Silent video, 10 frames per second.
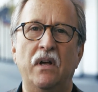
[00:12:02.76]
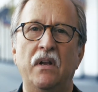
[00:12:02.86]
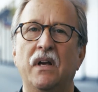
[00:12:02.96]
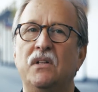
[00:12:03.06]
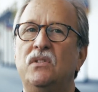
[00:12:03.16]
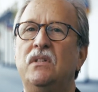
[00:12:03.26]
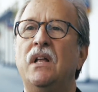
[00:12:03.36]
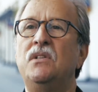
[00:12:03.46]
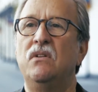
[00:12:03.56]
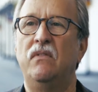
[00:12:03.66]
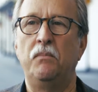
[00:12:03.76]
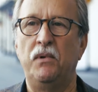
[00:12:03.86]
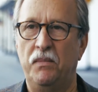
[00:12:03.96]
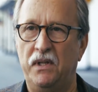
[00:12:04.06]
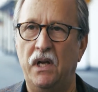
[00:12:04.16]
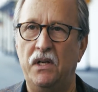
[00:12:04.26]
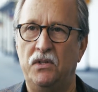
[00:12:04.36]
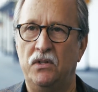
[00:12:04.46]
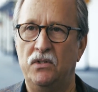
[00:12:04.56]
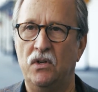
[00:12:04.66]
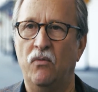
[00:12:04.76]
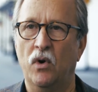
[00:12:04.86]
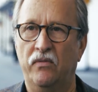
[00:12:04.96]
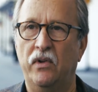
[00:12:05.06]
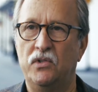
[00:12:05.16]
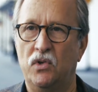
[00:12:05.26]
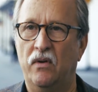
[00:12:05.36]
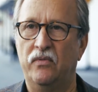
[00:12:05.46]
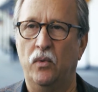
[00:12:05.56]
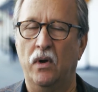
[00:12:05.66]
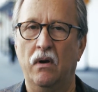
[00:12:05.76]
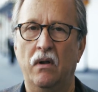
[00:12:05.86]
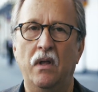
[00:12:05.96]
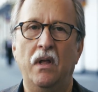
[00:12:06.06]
done extensive implementations of workflow software